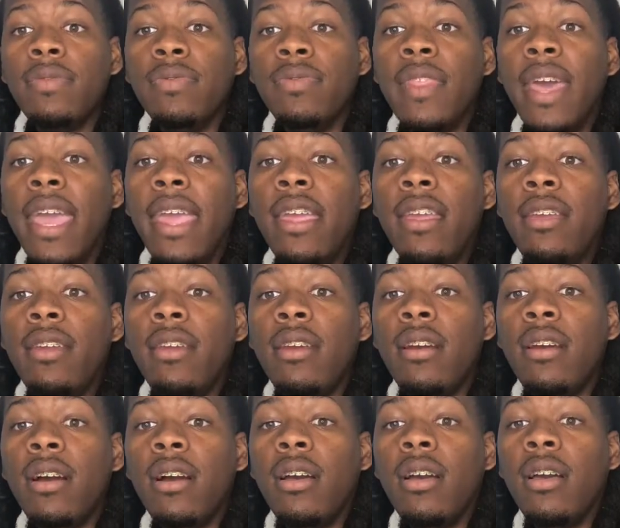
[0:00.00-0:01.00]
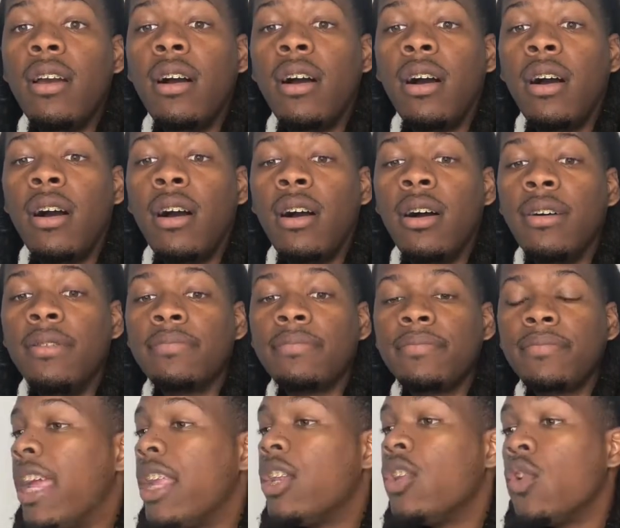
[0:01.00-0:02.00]
They
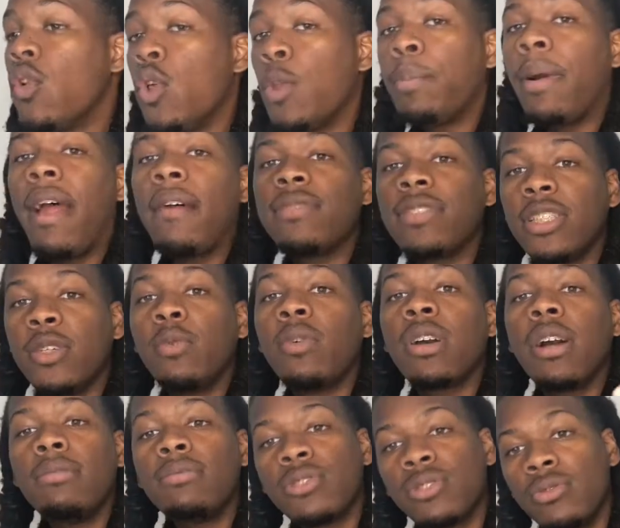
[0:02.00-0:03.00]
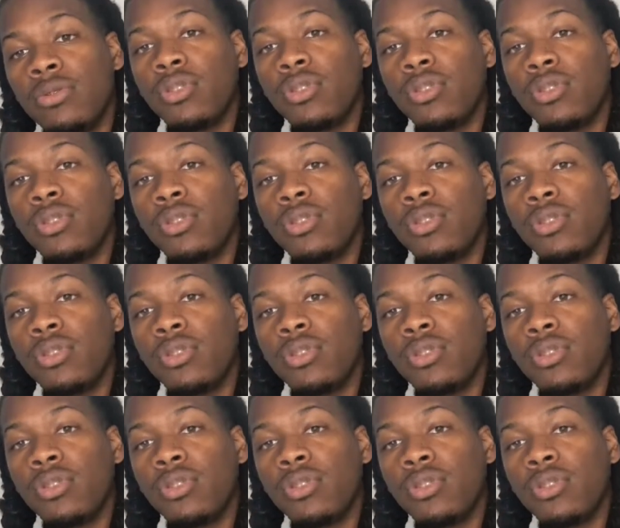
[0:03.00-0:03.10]
knew the prophecy would come true,